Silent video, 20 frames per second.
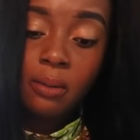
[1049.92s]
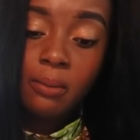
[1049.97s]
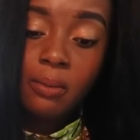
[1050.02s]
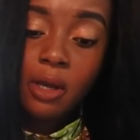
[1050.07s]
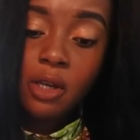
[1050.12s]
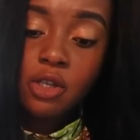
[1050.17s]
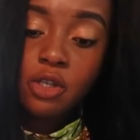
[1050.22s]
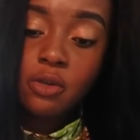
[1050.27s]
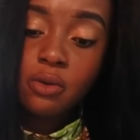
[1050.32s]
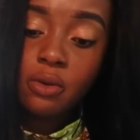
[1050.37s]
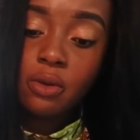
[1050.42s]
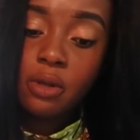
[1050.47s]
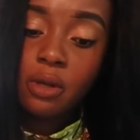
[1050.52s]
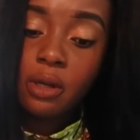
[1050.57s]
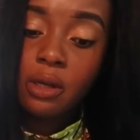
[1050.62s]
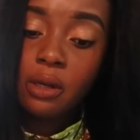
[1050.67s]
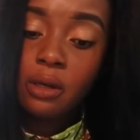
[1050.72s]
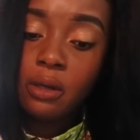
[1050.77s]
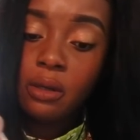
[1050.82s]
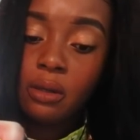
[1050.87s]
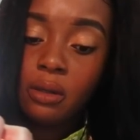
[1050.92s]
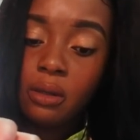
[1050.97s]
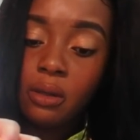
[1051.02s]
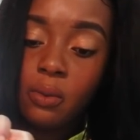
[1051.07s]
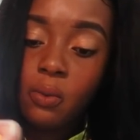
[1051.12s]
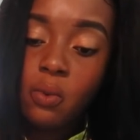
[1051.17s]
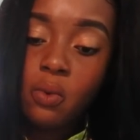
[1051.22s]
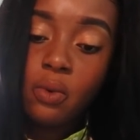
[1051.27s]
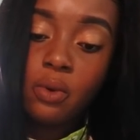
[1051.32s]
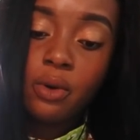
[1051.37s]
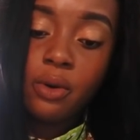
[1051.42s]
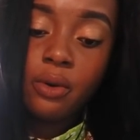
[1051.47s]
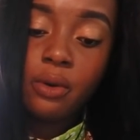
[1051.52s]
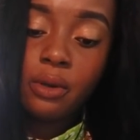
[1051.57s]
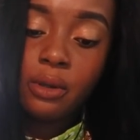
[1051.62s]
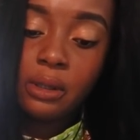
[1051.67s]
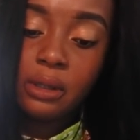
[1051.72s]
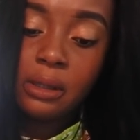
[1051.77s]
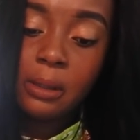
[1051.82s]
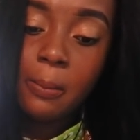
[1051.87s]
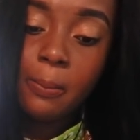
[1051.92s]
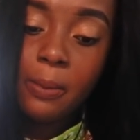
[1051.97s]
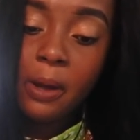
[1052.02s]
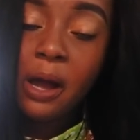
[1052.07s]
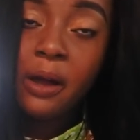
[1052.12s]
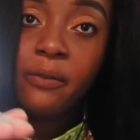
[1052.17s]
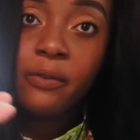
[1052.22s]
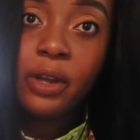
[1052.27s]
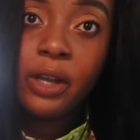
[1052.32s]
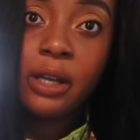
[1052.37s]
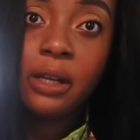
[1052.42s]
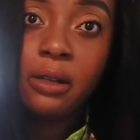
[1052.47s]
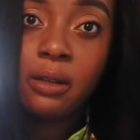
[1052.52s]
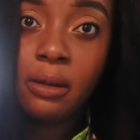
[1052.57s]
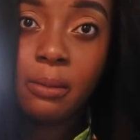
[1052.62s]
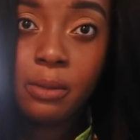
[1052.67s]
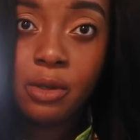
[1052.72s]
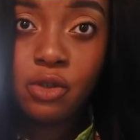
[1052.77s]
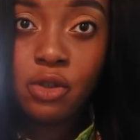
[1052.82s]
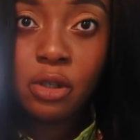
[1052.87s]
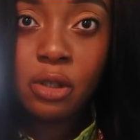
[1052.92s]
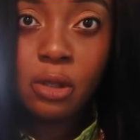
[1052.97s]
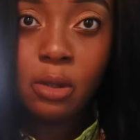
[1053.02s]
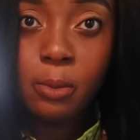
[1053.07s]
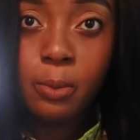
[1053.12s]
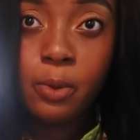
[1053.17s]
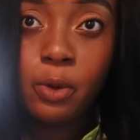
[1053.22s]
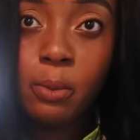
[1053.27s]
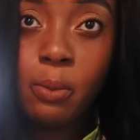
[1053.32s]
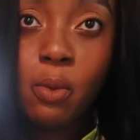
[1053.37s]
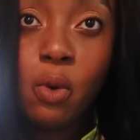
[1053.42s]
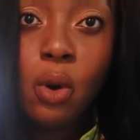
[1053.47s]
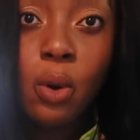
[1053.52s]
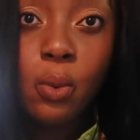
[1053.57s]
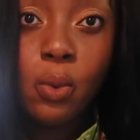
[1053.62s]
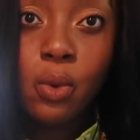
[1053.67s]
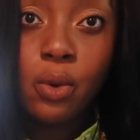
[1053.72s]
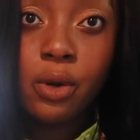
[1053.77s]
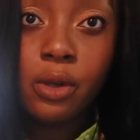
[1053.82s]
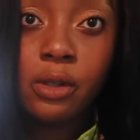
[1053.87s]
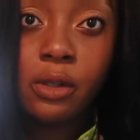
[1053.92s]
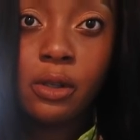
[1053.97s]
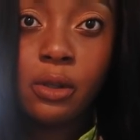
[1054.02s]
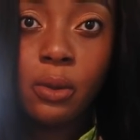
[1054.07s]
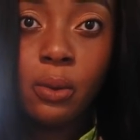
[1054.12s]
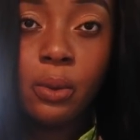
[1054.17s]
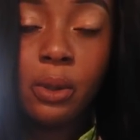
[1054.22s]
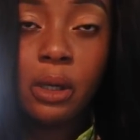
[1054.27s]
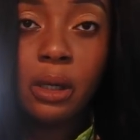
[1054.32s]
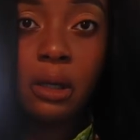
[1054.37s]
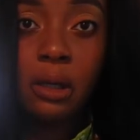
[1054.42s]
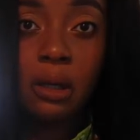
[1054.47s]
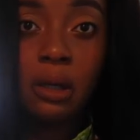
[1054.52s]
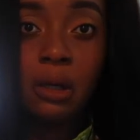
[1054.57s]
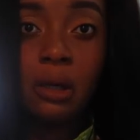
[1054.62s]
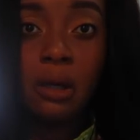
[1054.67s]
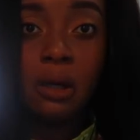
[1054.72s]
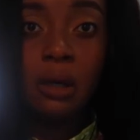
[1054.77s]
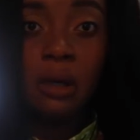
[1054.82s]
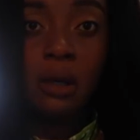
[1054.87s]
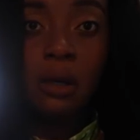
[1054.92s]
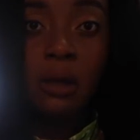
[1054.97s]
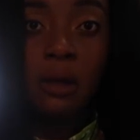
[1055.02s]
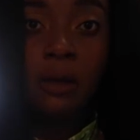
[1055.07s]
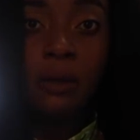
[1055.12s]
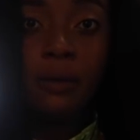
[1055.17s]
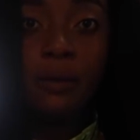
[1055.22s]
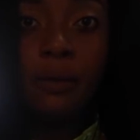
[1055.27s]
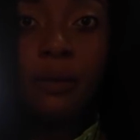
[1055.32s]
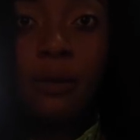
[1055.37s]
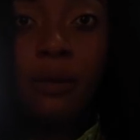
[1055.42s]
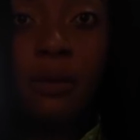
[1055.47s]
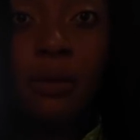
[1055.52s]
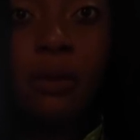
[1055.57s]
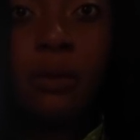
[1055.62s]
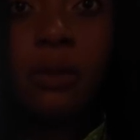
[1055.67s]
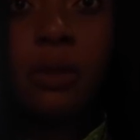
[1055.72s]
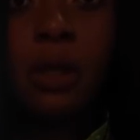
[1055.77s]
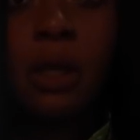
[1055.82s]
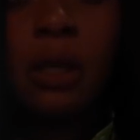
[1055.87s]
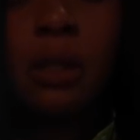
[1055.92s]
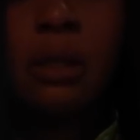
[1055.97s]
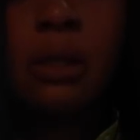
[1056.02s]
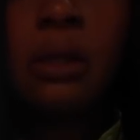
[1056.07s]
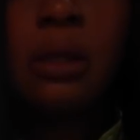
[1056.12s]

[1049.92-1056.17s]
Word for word: make sure that the water is above it, I mean just to put more water to it. As you can